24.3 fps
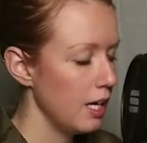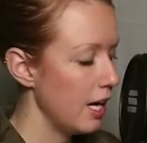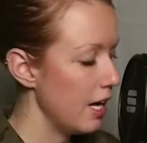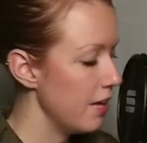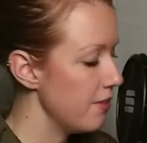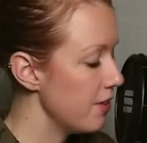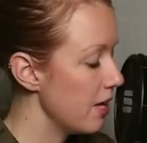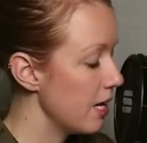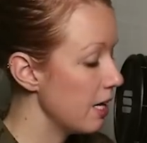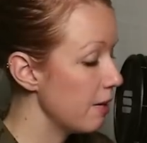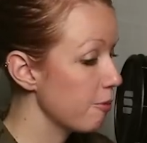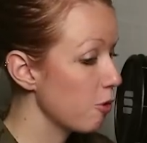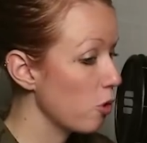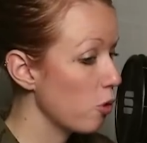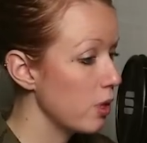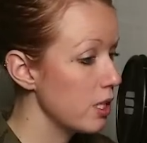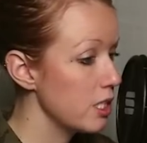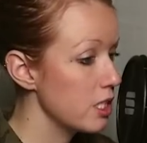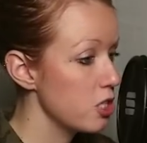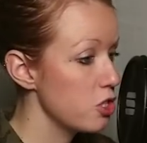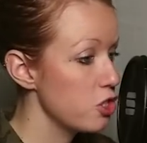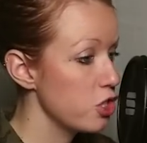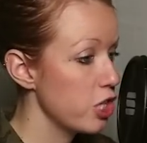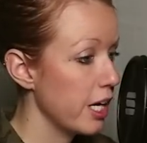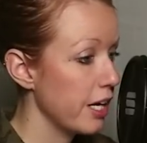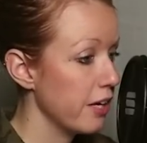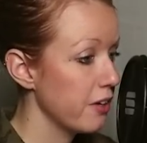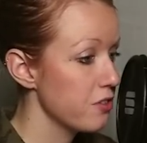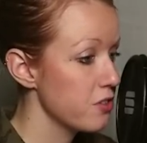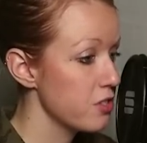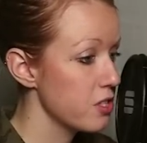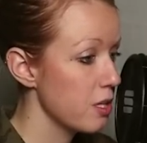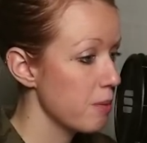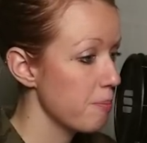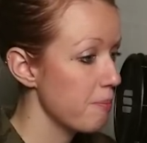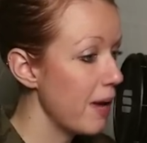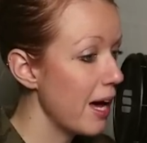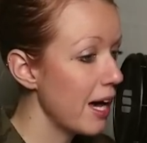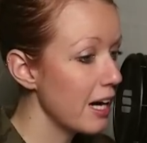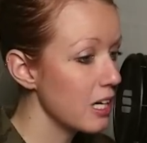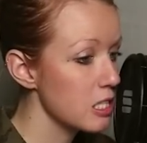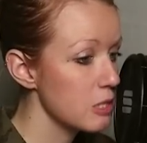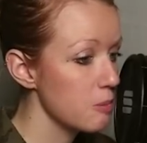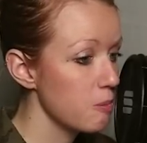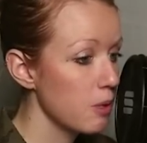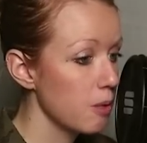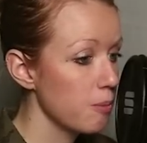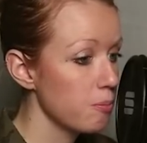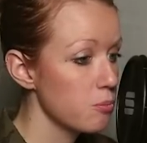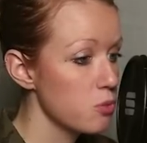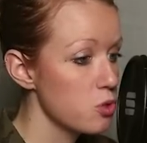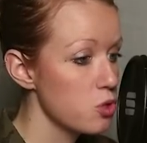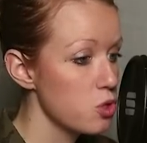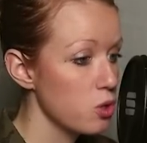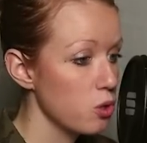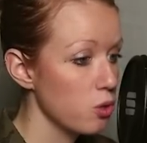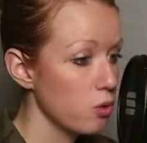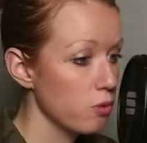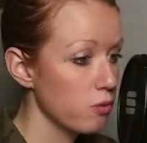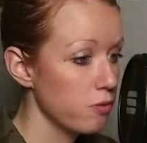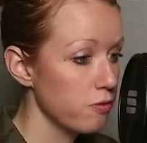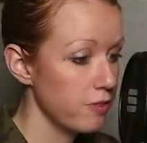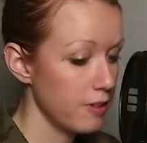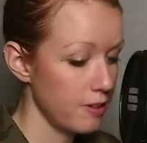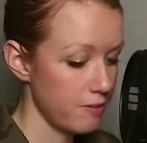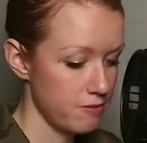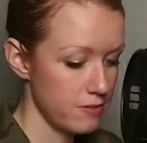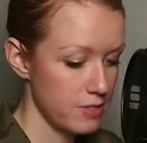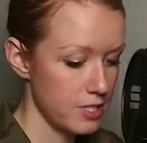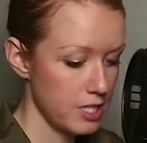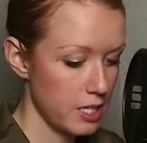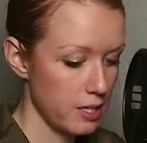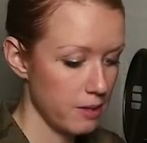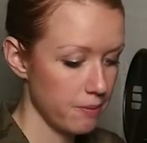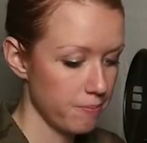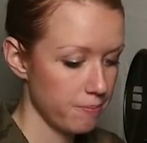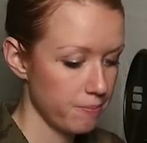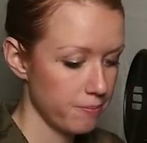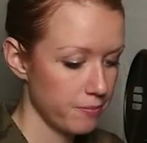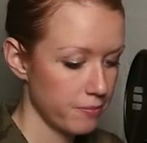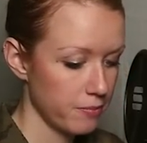And then I'm going to change the maximum to 50.